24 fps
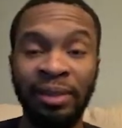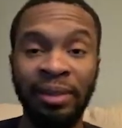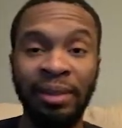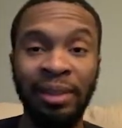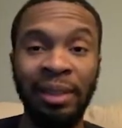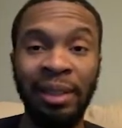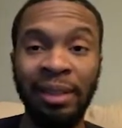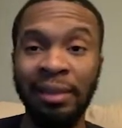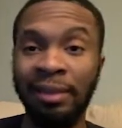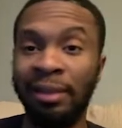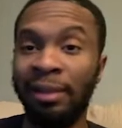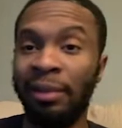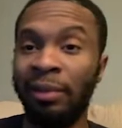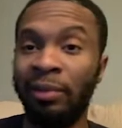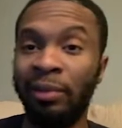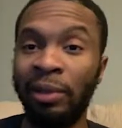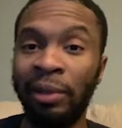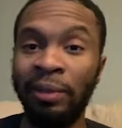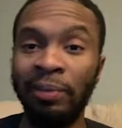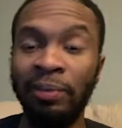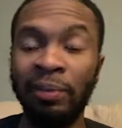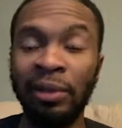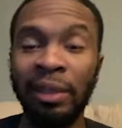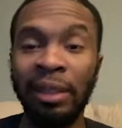getting to the
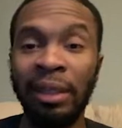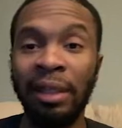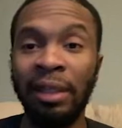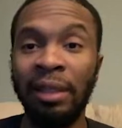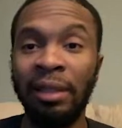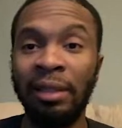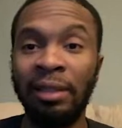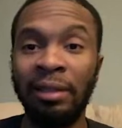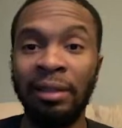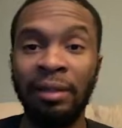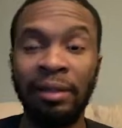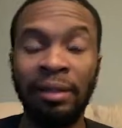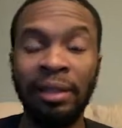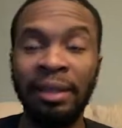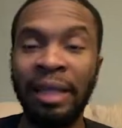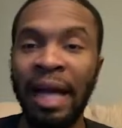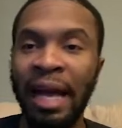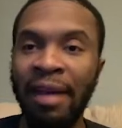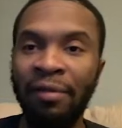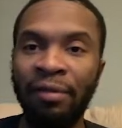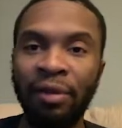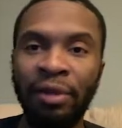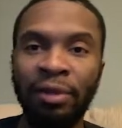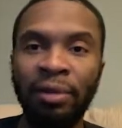rim,
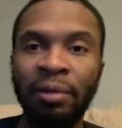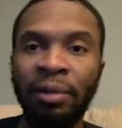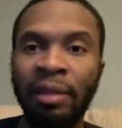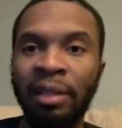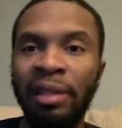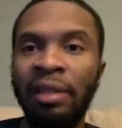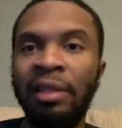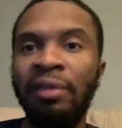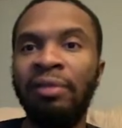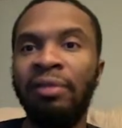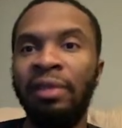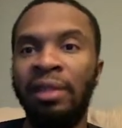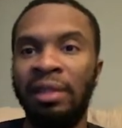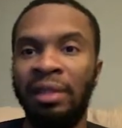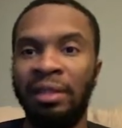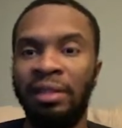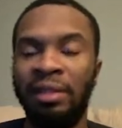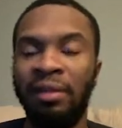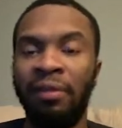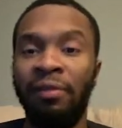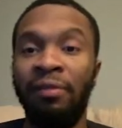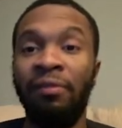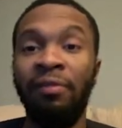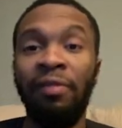knifing through the defense,
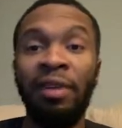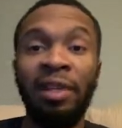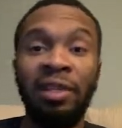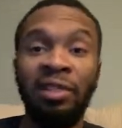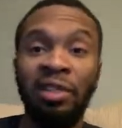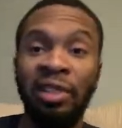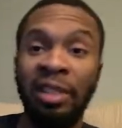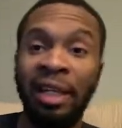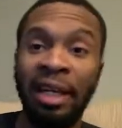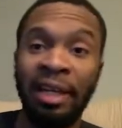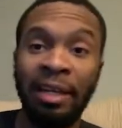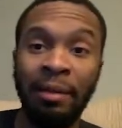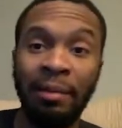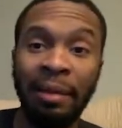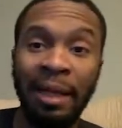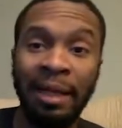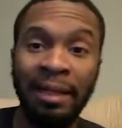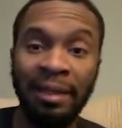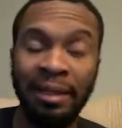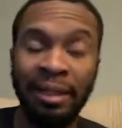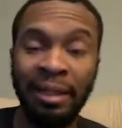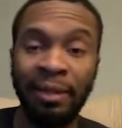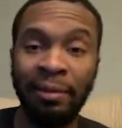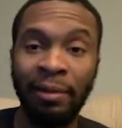finishing at the
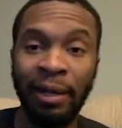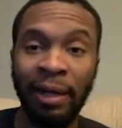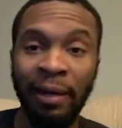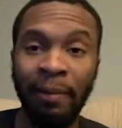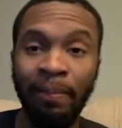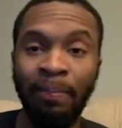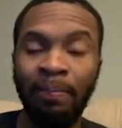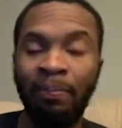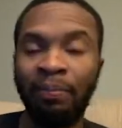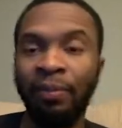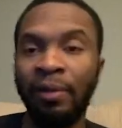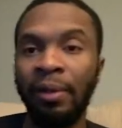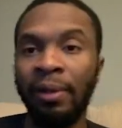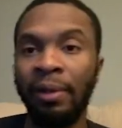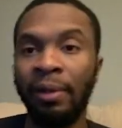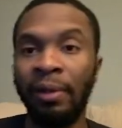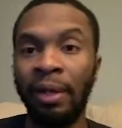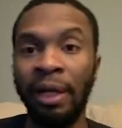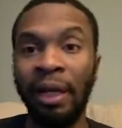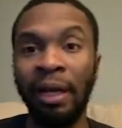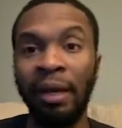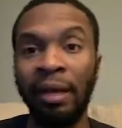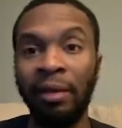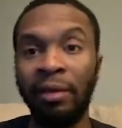basket, right?
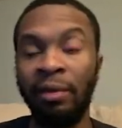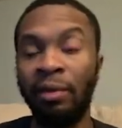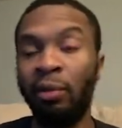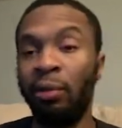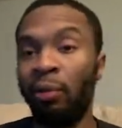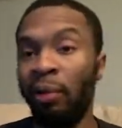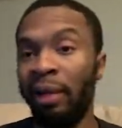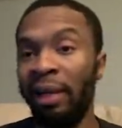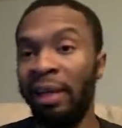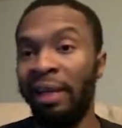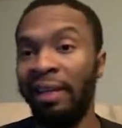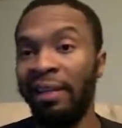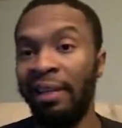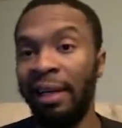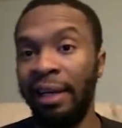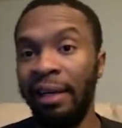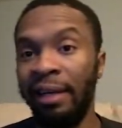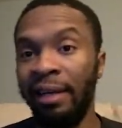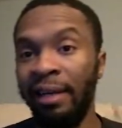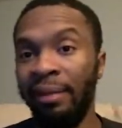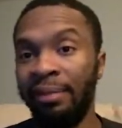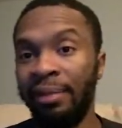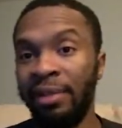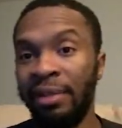And greening
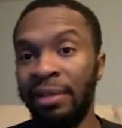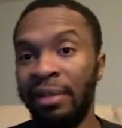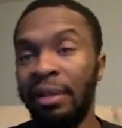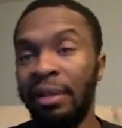layups.